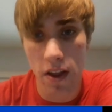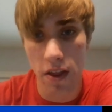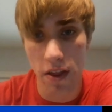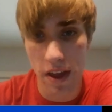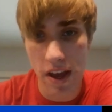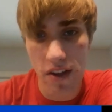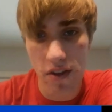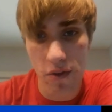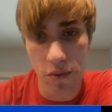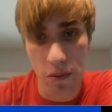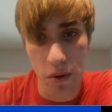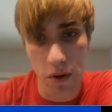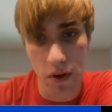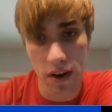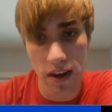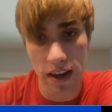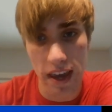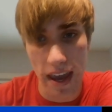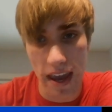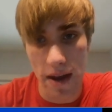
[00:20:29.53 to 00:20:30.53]
This
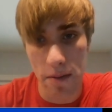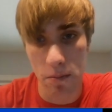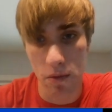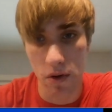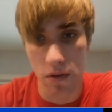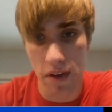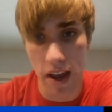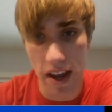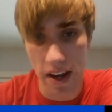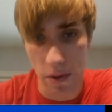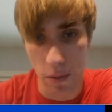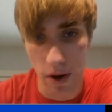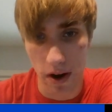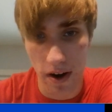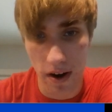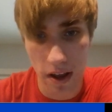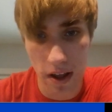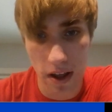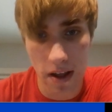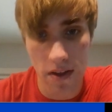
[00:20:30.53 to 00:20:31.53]
rook can't move
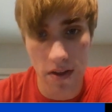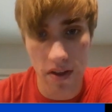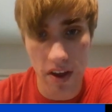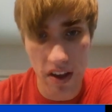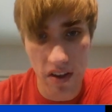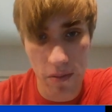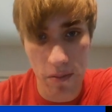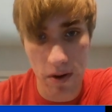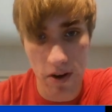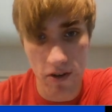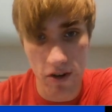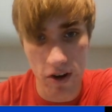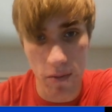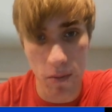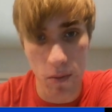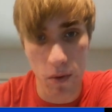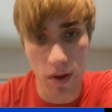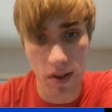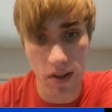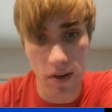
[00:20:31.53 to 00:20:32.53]
anywhere. This
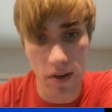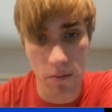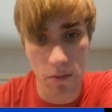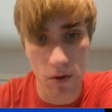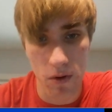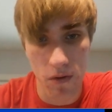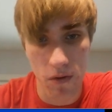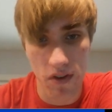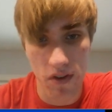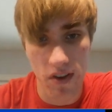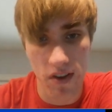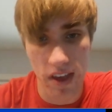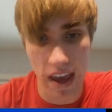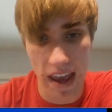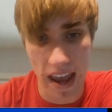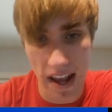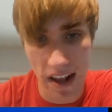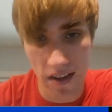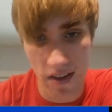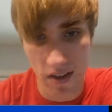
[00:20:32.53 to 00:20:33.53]
bishop, once it moves,
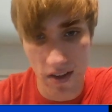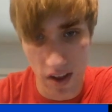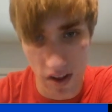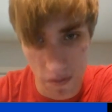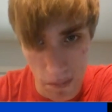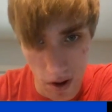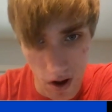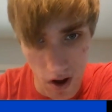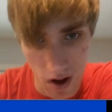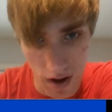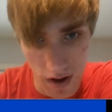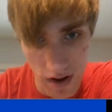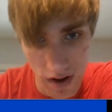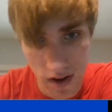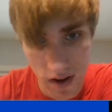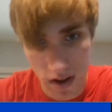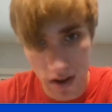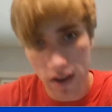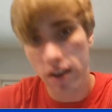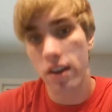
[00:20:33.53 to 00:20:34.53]
hangs this pawn.
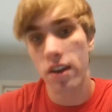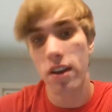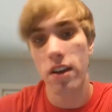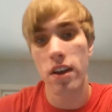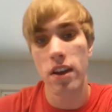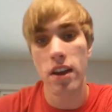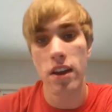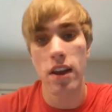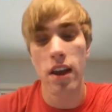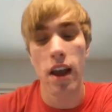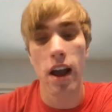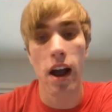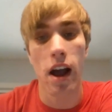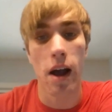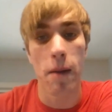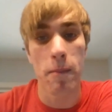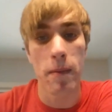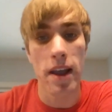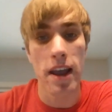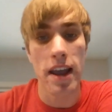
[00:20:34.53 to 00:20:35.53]

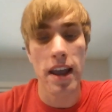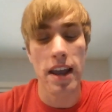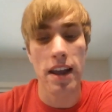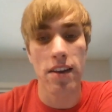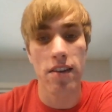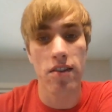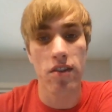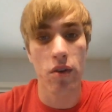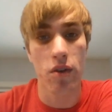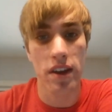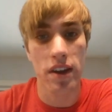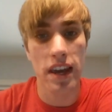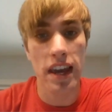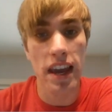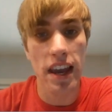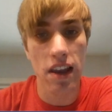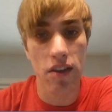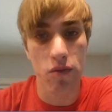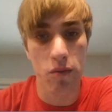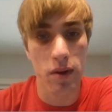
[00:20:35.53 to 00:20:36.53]
And so the
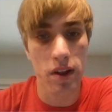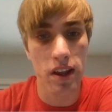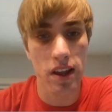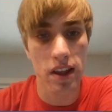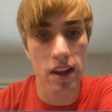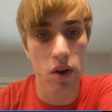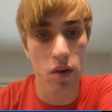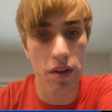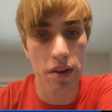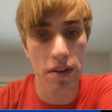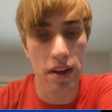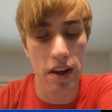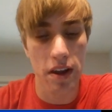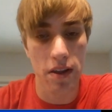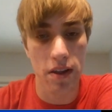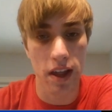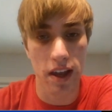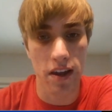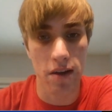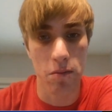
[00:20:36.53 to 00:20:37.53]
king is really the only
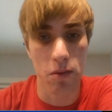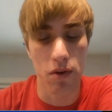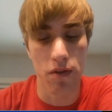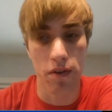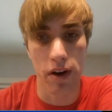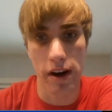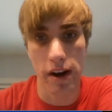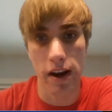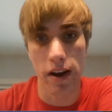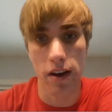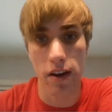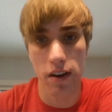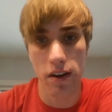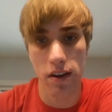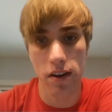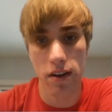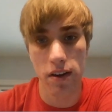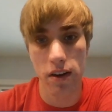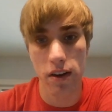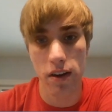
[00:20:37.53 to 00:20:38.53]
thing that can move right now,
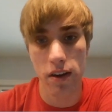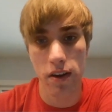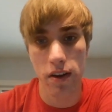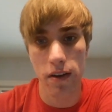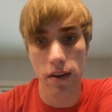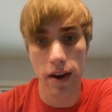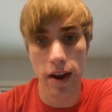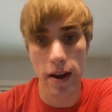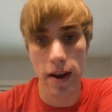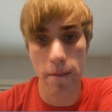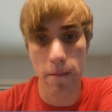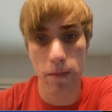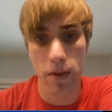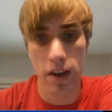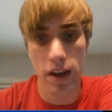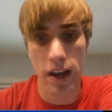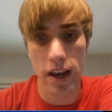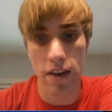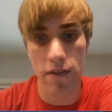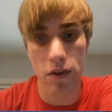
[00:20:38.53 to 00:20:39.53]
right?
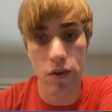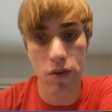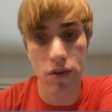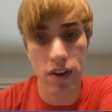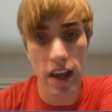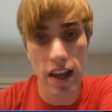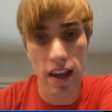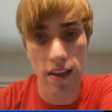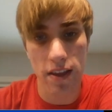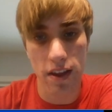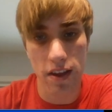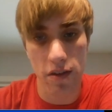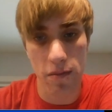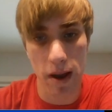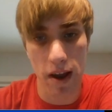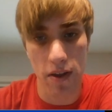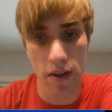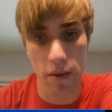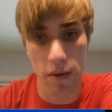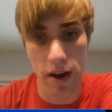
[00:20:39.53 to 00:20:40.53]
And if you take this,
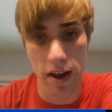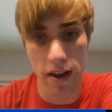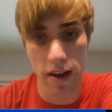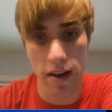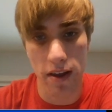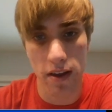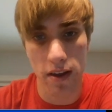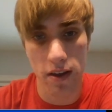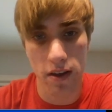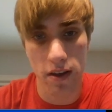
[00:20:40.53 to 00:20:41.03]
by the way,